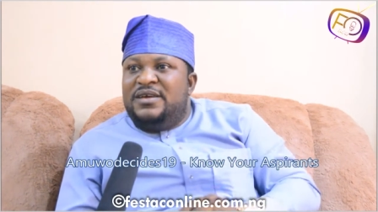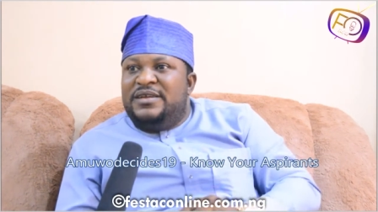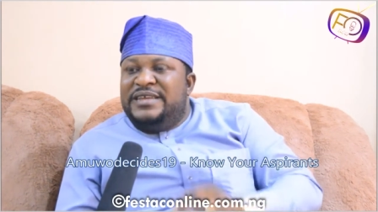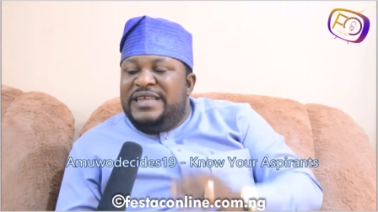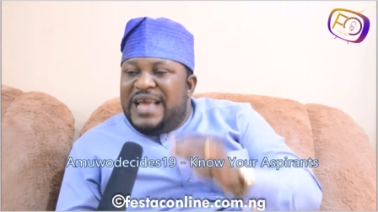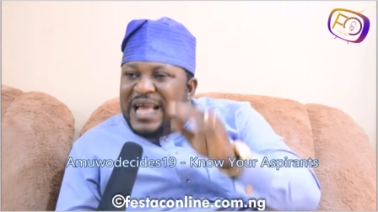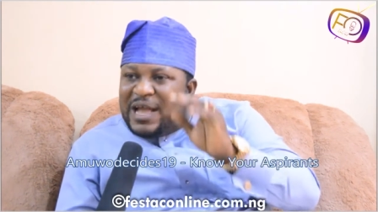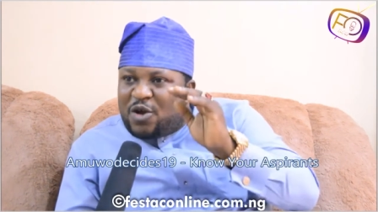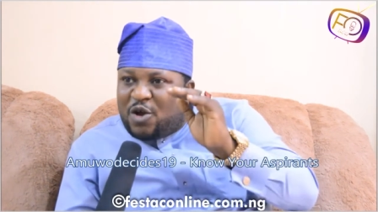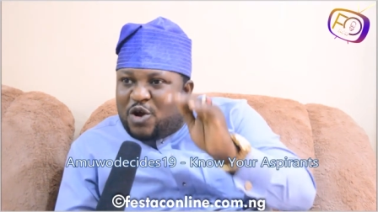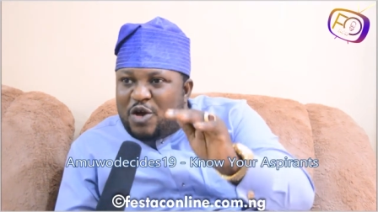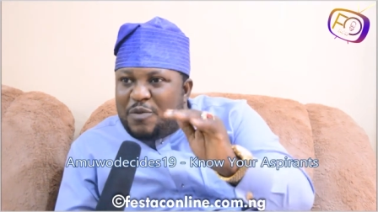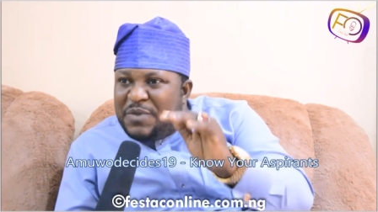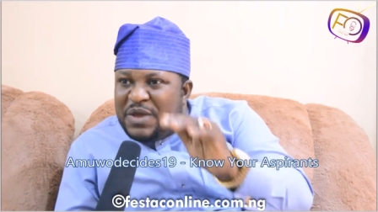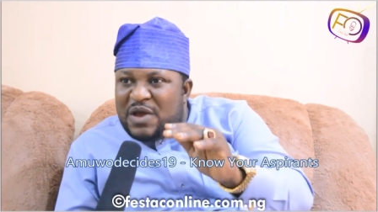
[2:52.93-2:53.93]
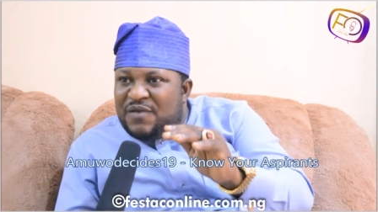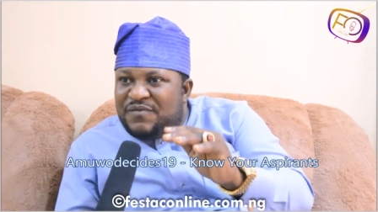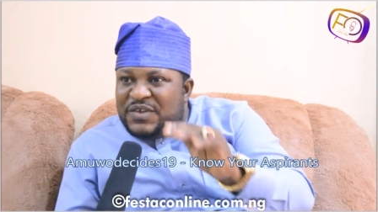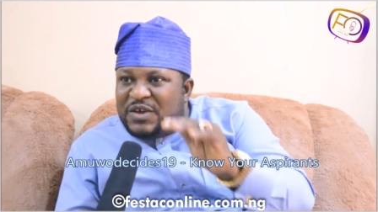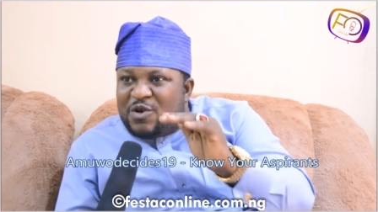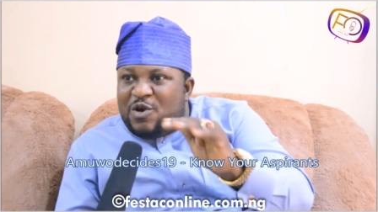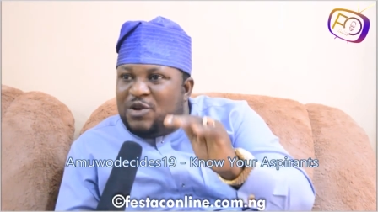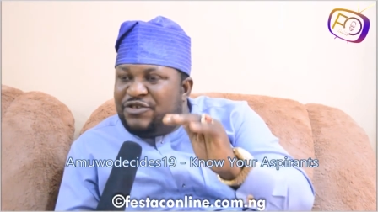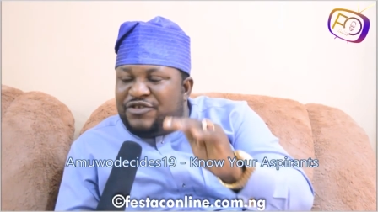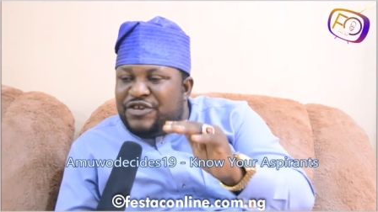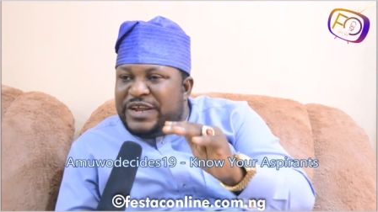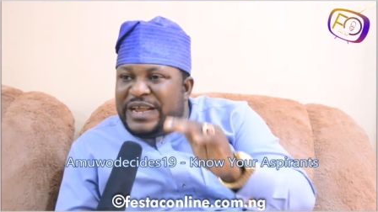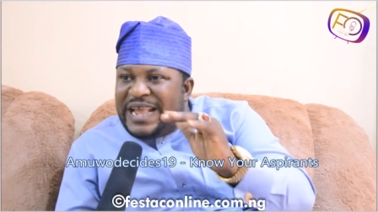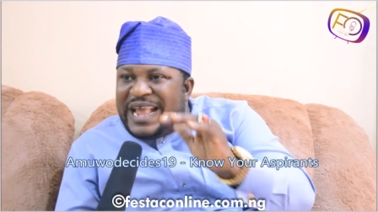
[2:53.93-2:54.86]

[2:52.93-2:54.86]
the economy of the country